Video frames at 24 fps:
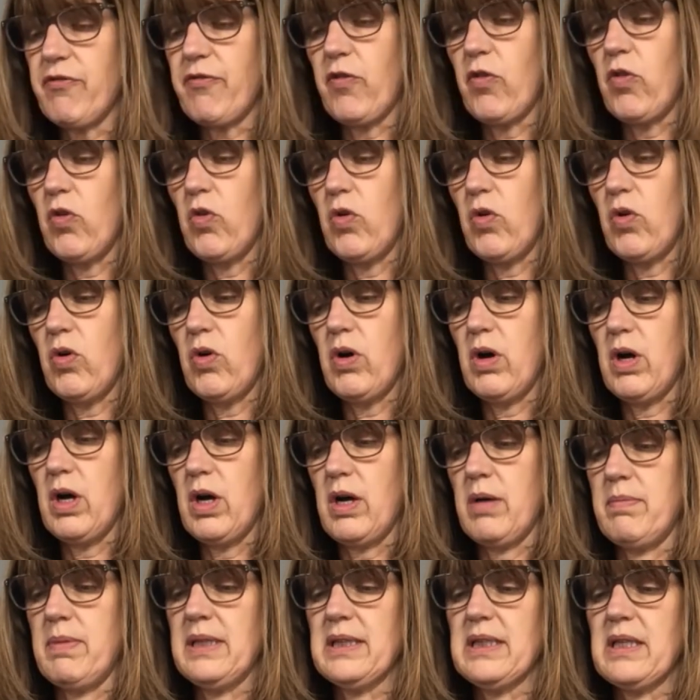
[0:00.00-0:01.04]
for
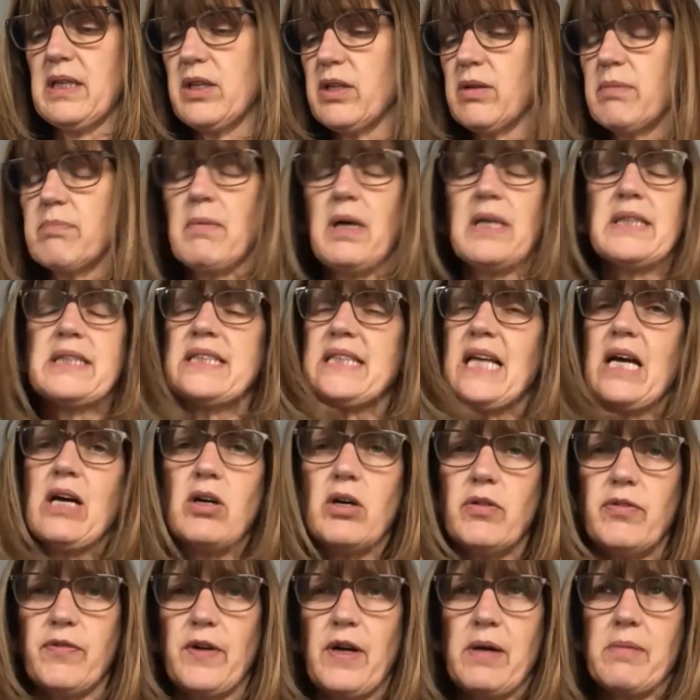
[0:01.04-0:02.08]

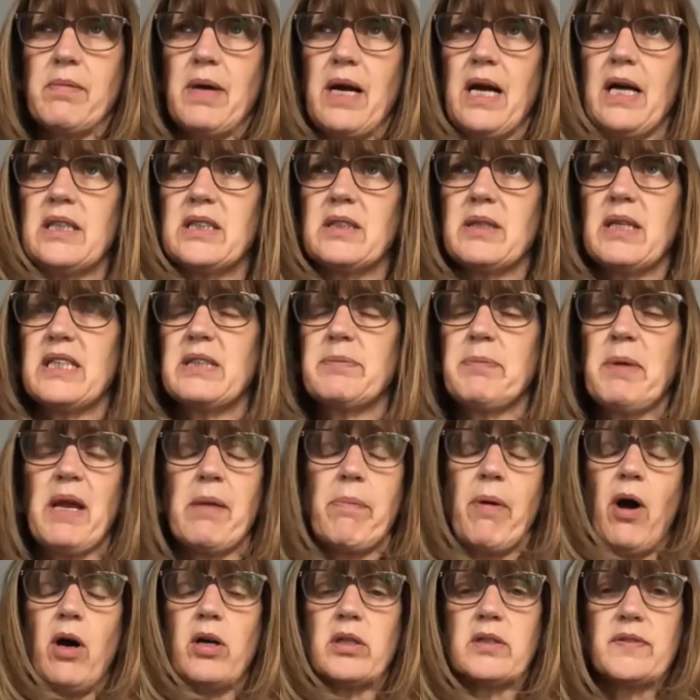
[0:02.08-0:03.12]
myself and my husband is being
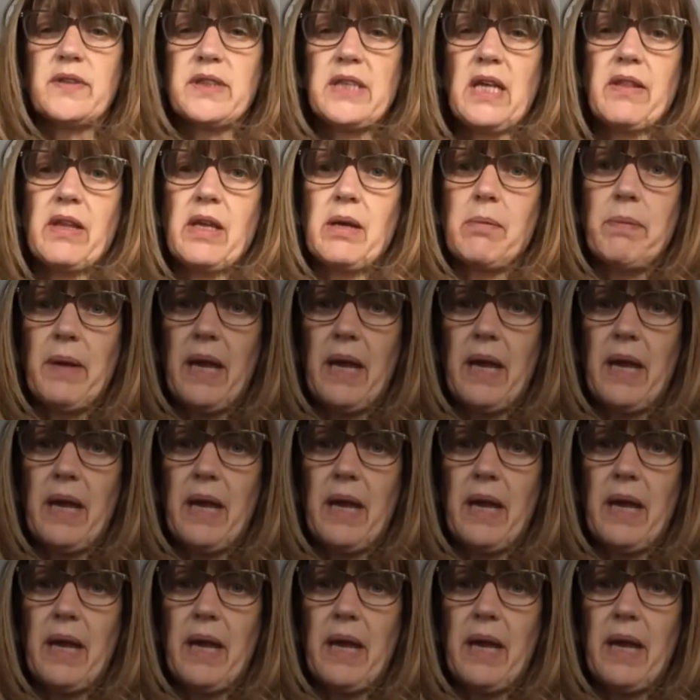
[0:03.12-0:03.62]
part of something